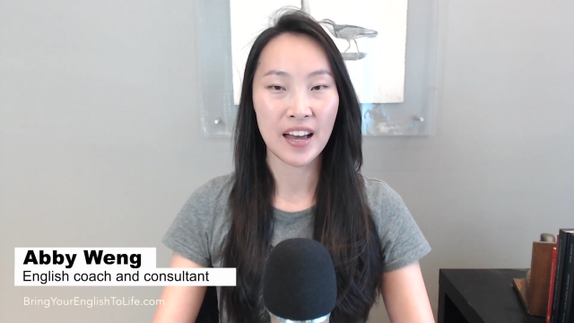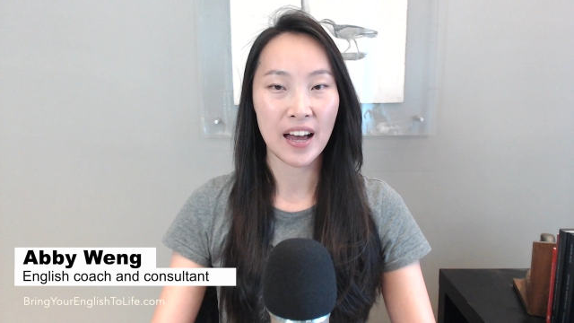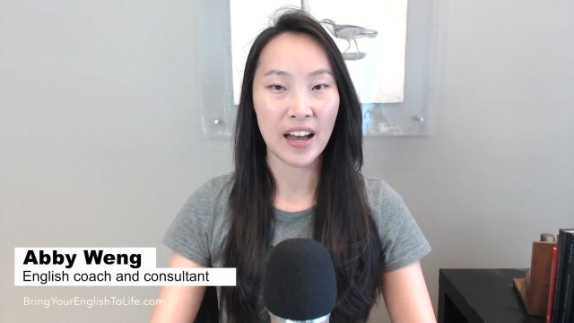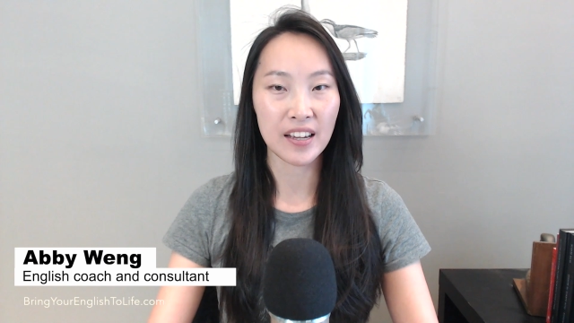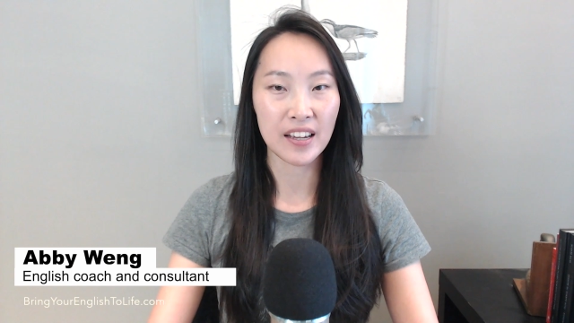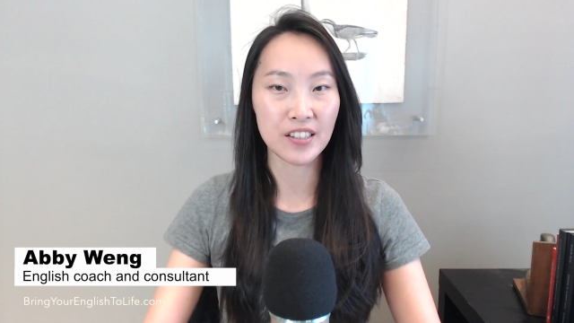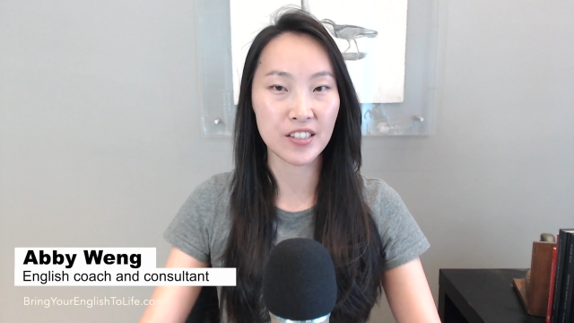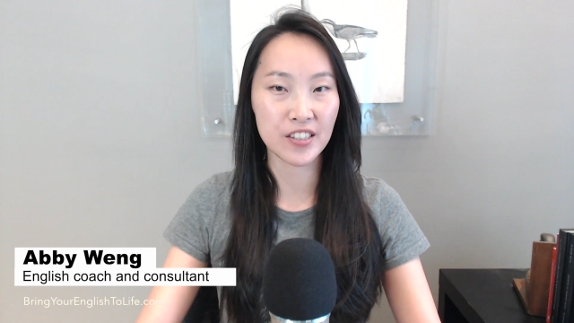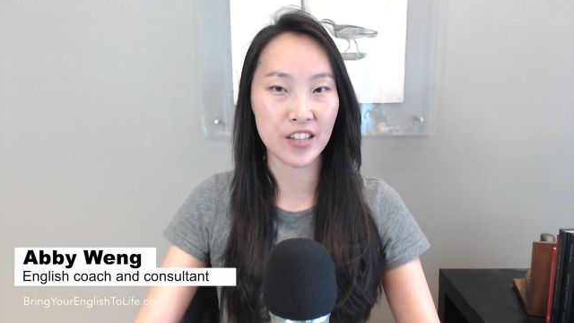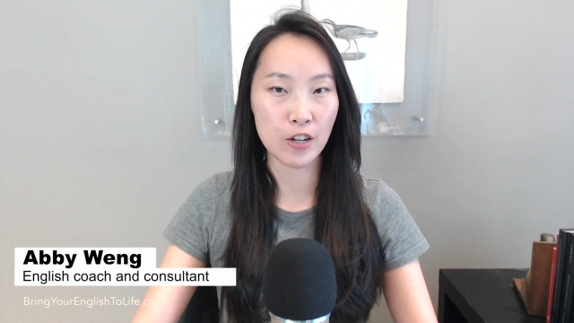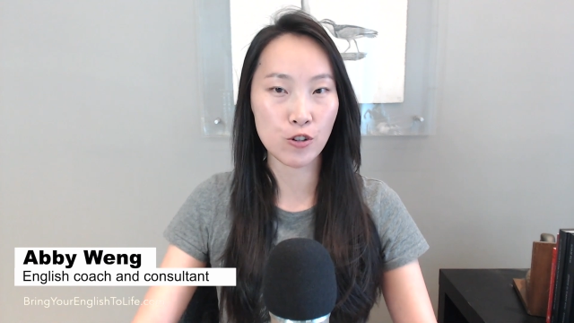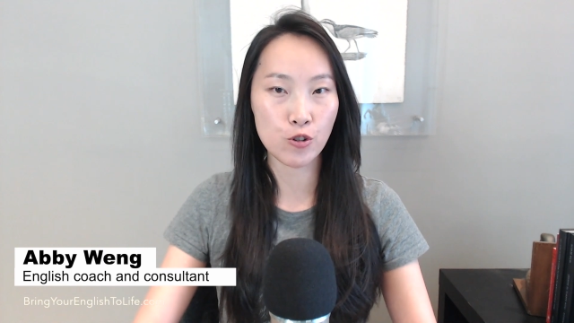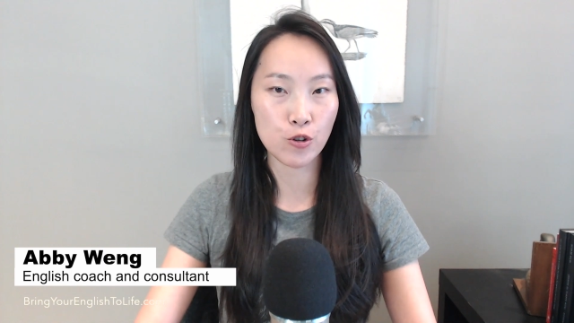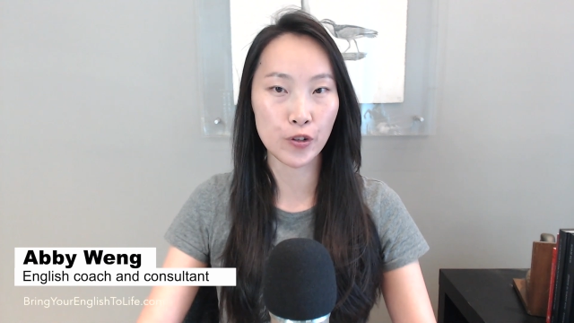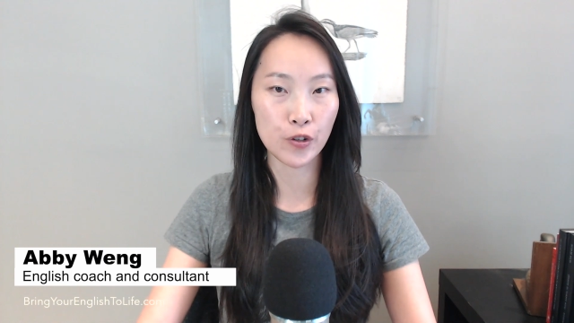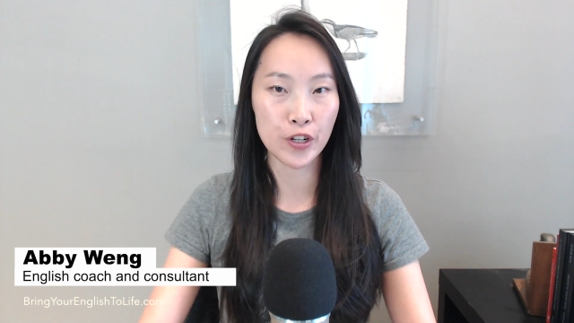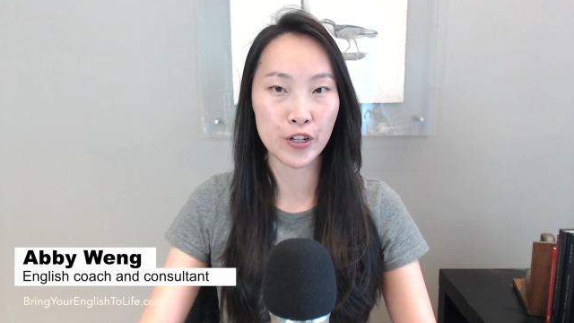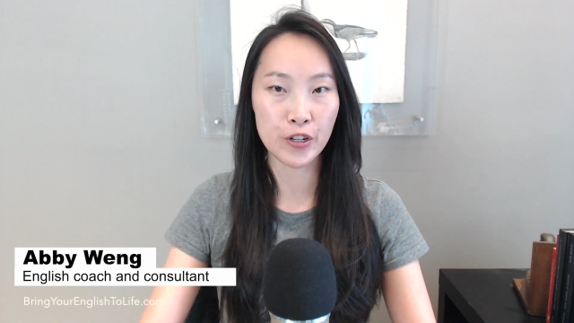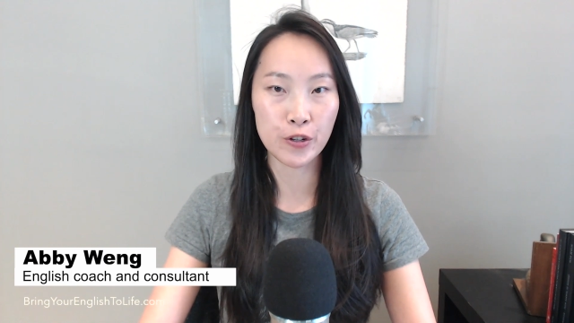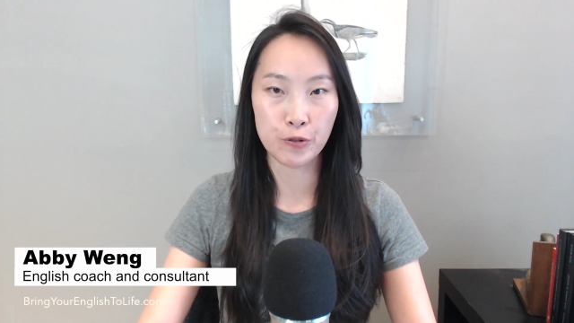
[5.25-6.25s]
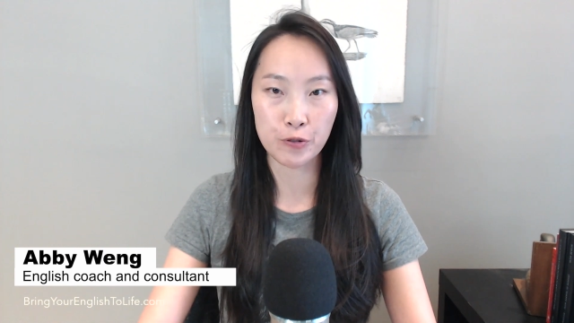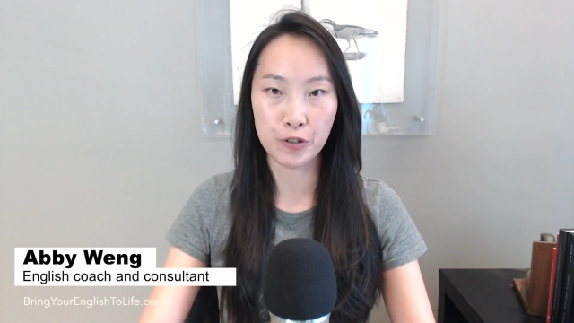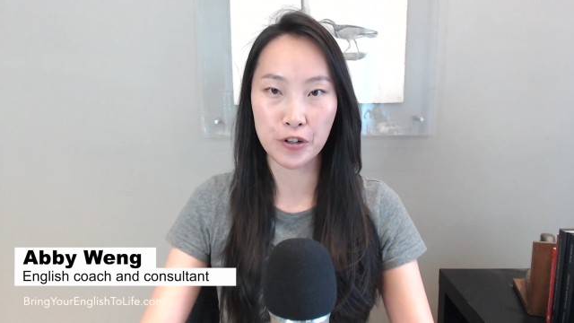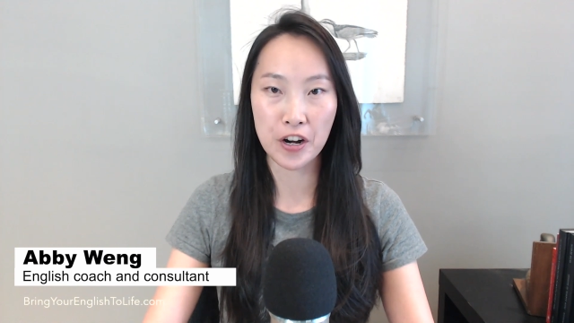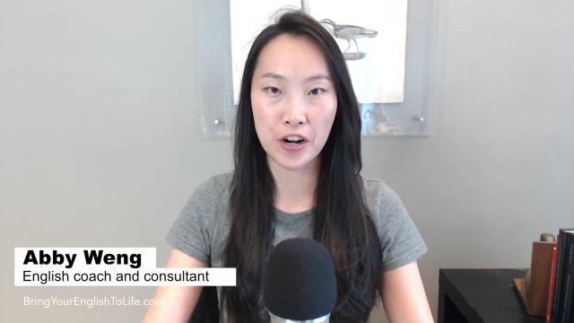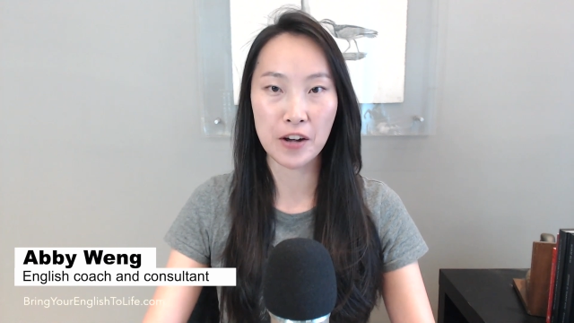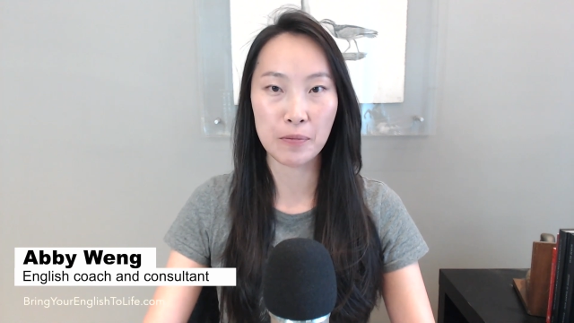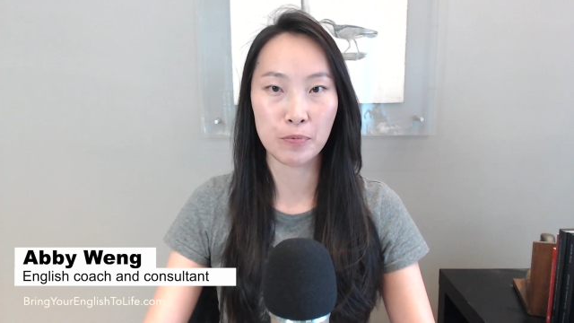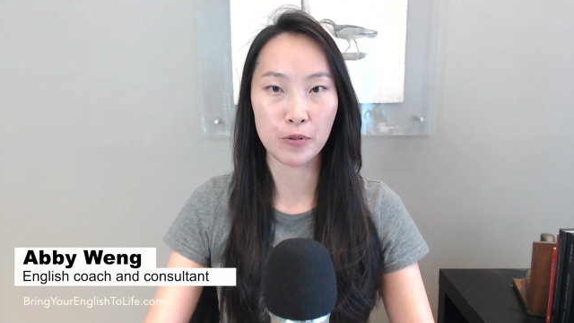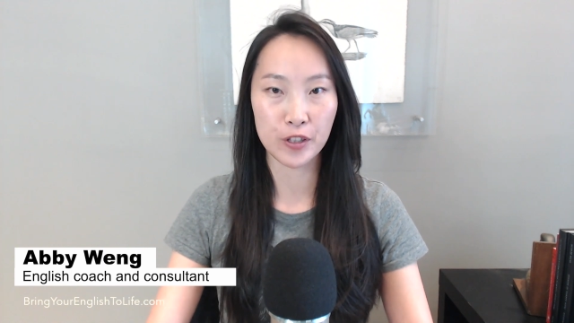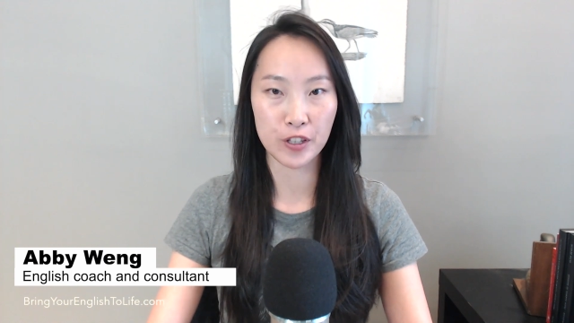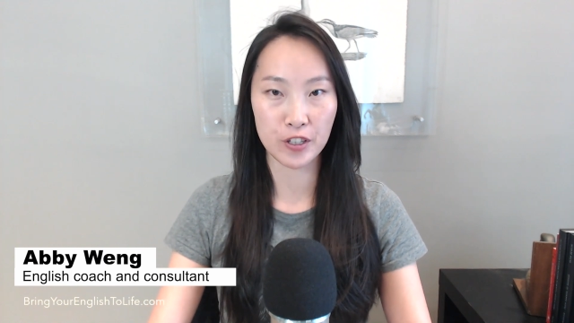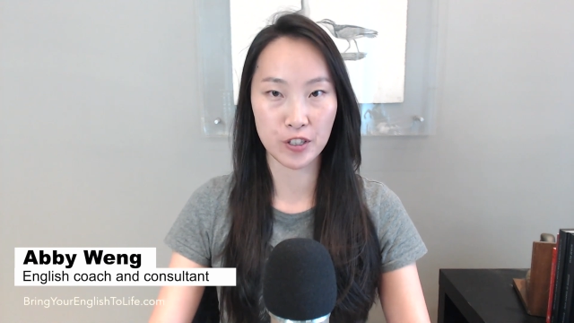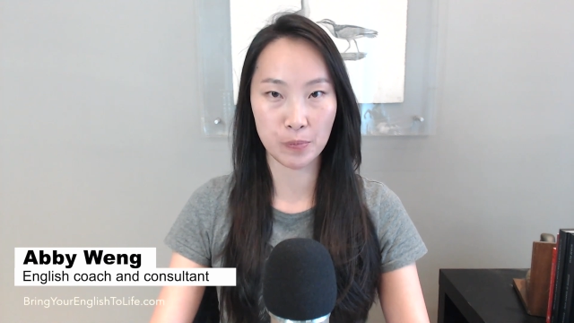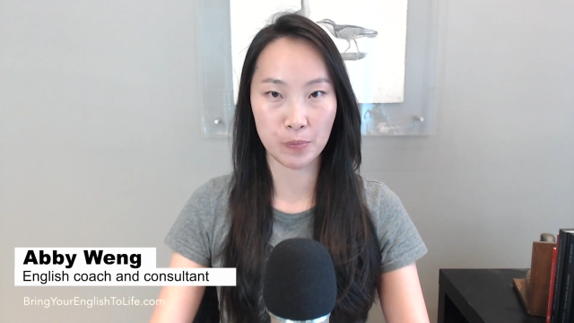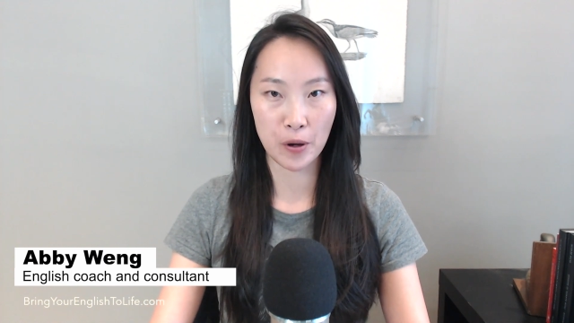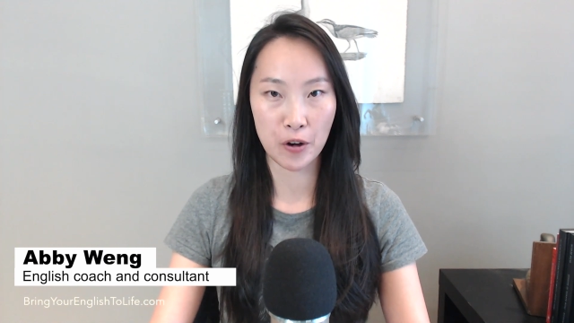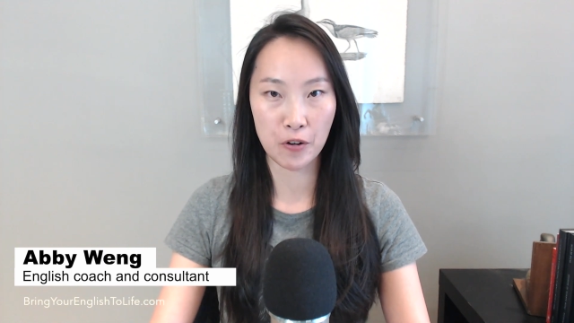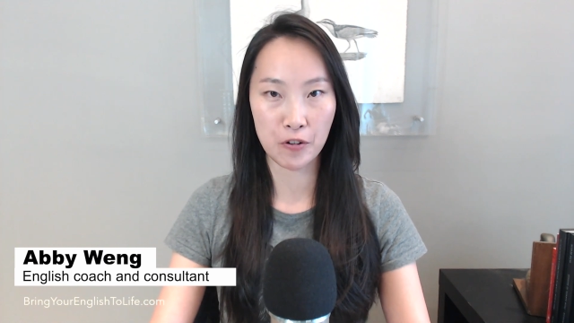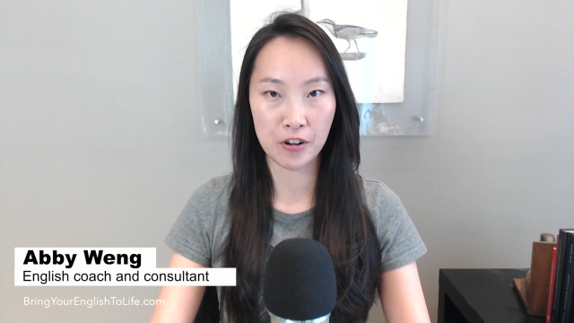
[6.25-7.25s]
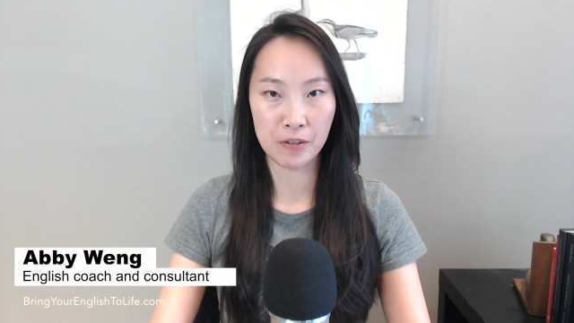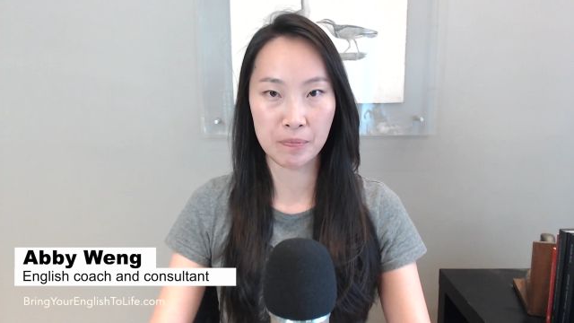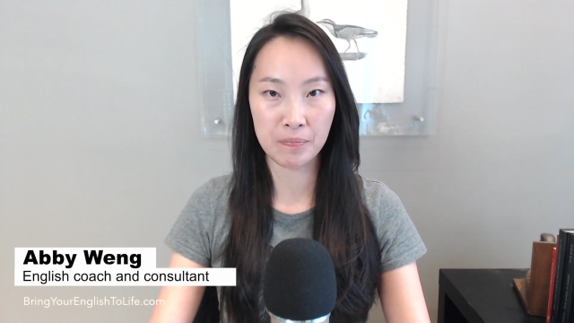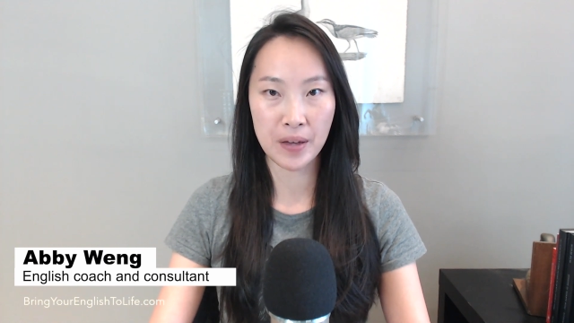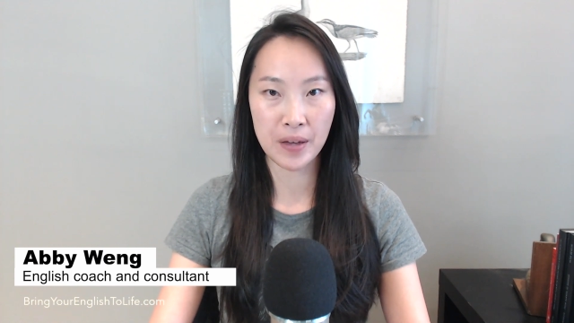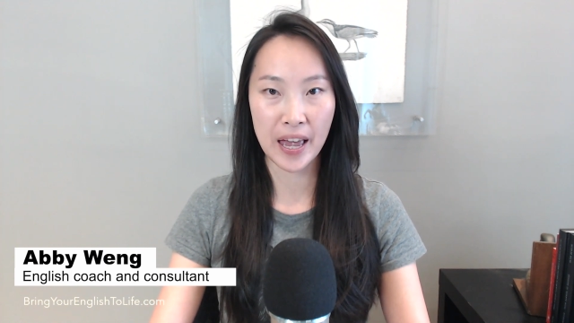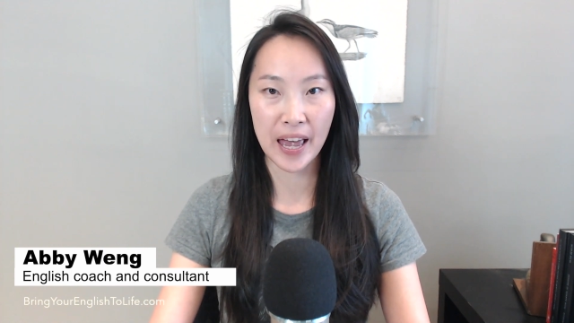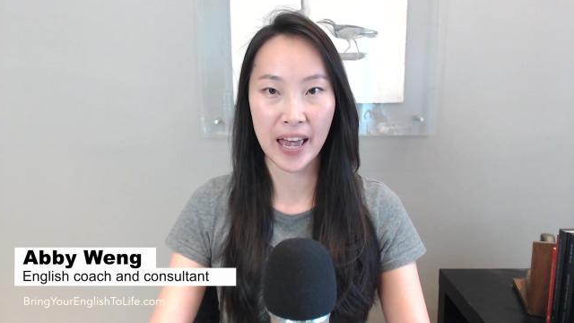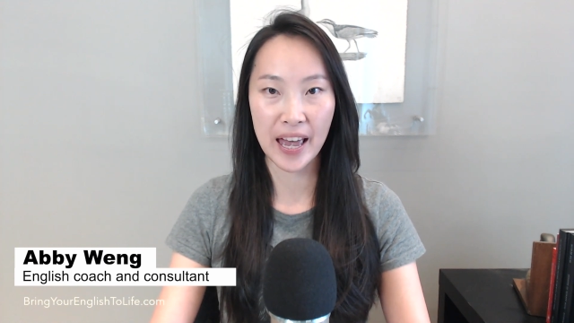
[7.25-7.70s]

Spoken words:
I essentially grew up with this poem,